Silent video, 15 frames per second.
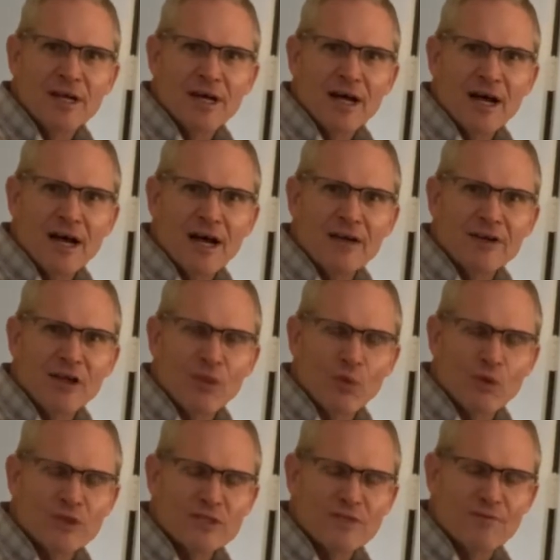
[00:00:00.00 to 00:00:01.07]
In other
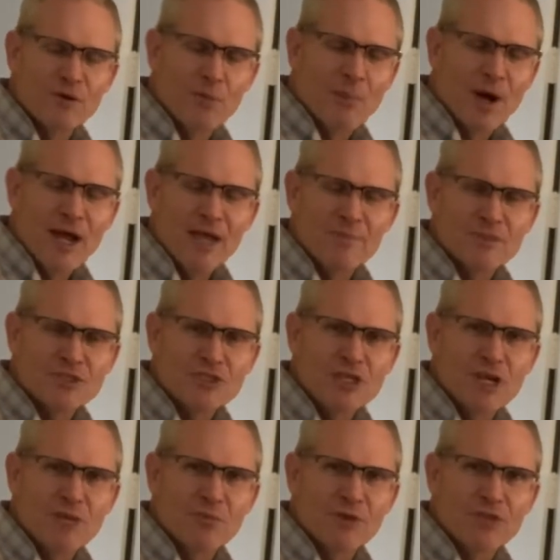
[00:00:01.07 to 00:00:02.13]
words, if you're buying a
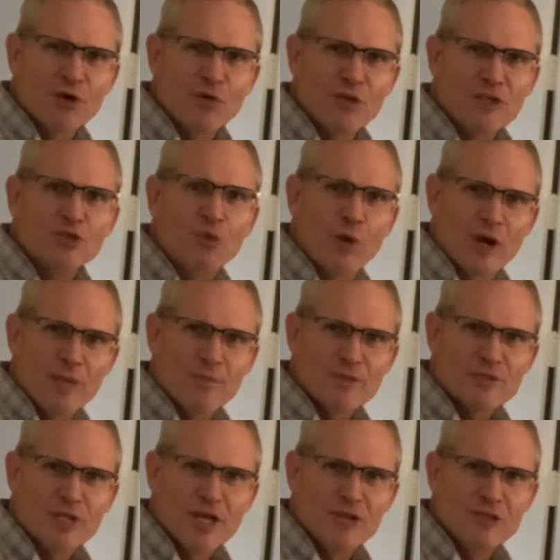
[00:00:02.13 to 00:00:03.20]
machine with only
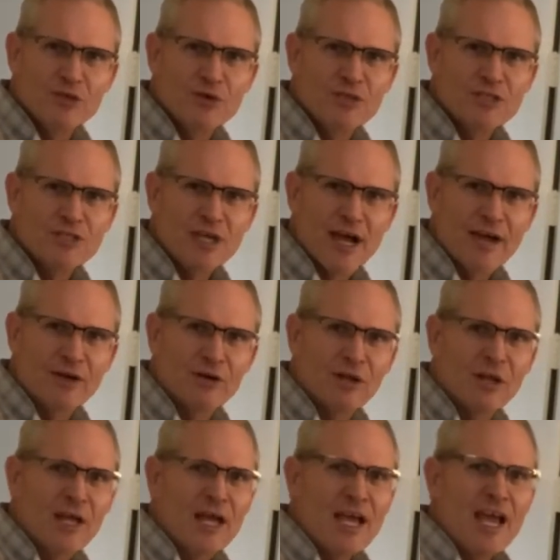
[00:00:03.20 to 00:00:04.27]
20% duty cycle
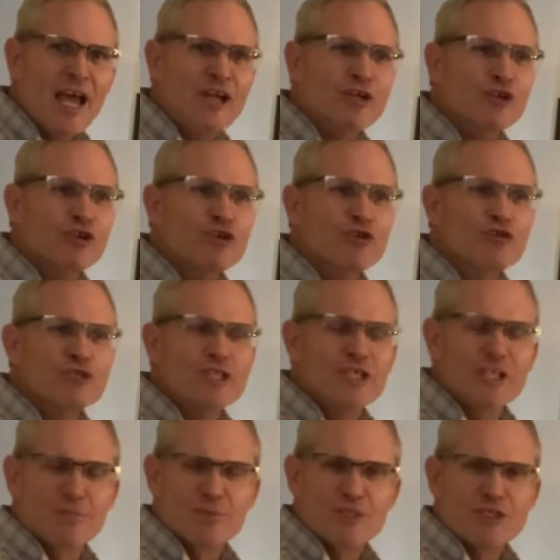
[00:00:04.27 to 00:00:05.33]
and you're using
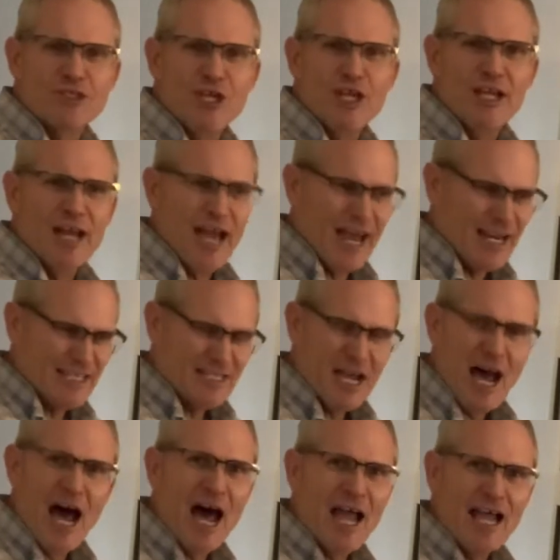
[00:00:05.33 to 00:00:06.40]
the machine at its
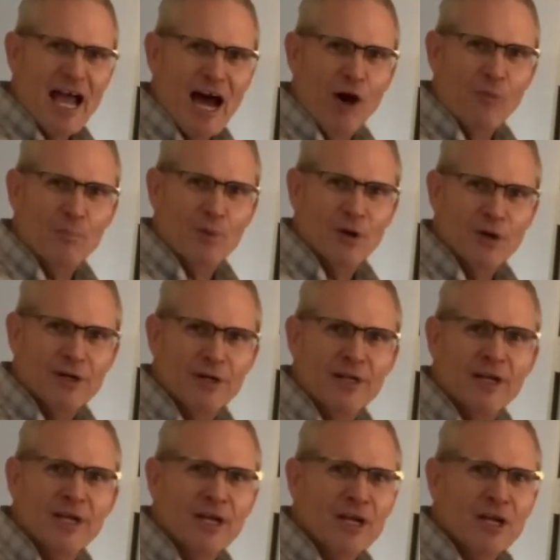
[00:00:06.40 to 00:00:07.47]
high output,
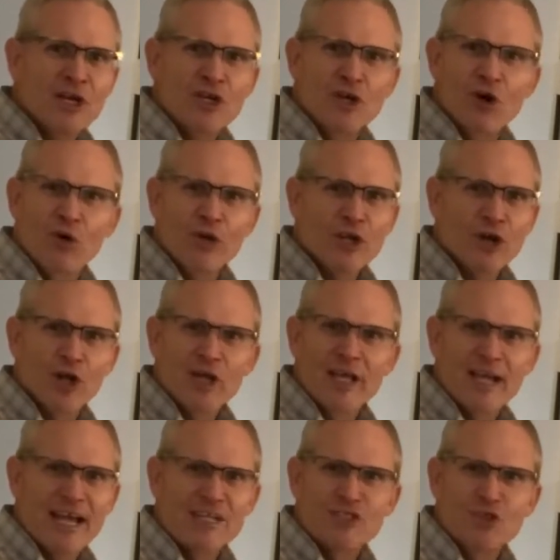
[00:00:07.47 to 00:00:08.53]
you're only looking
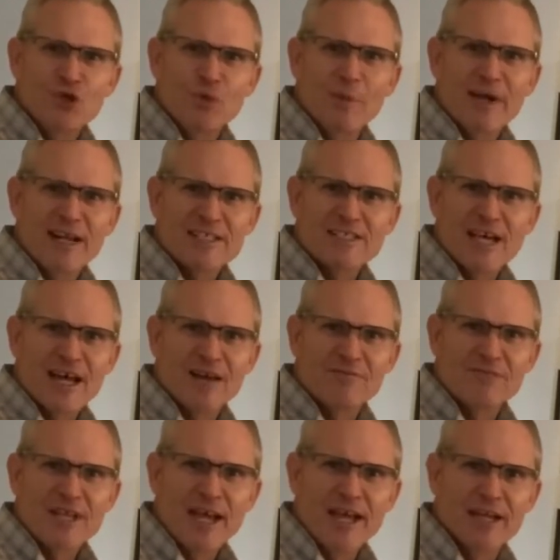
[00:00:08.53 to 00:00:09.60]
at 2 minutes out of
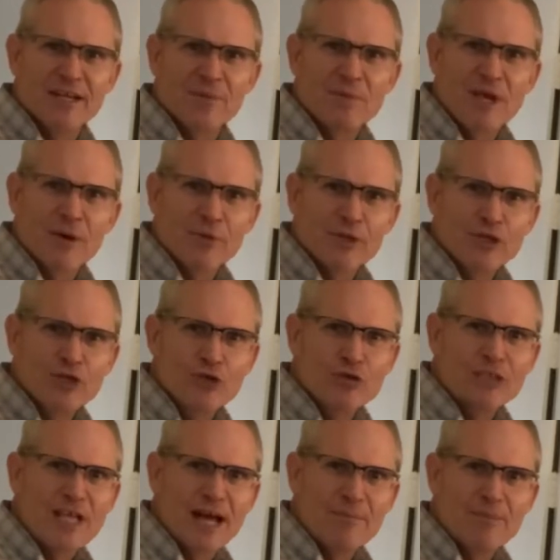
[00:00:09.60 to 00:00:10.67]
10 to be able to
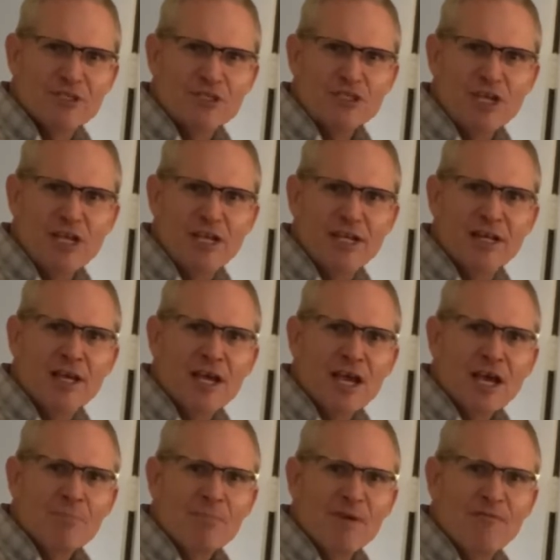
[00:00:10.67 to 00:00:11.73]
use that machine
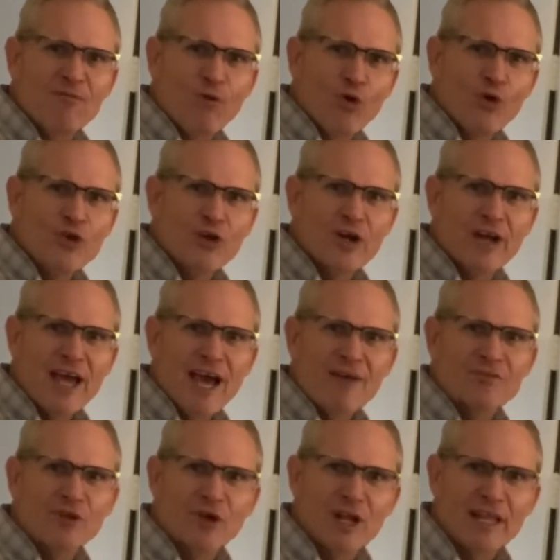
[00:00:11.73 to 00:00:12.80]
before you're going to
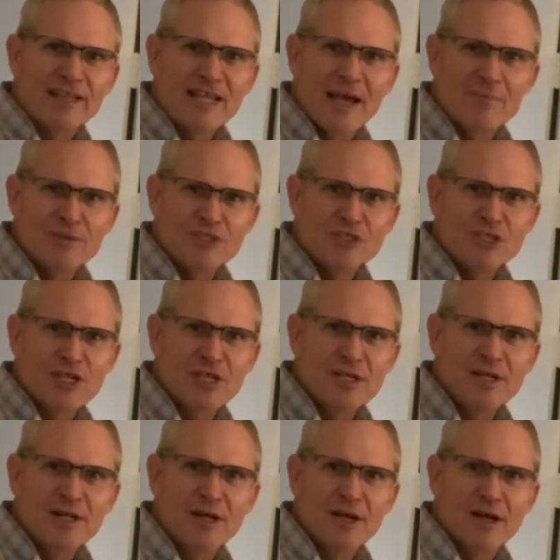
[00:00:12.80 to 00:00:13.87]
have to let that
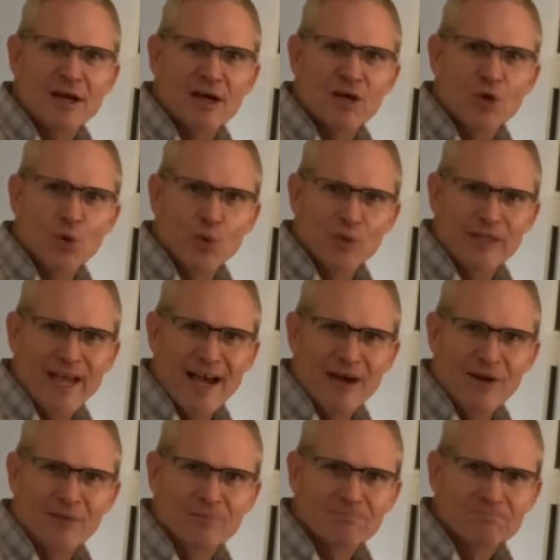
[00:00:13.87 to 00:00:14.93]
machine cool
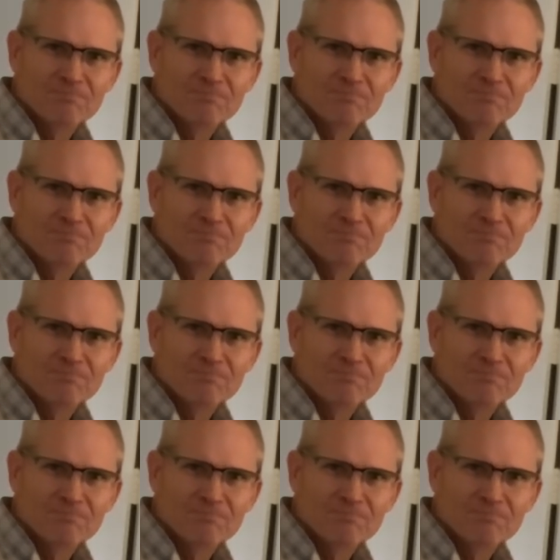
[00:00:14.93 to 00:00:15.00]
down.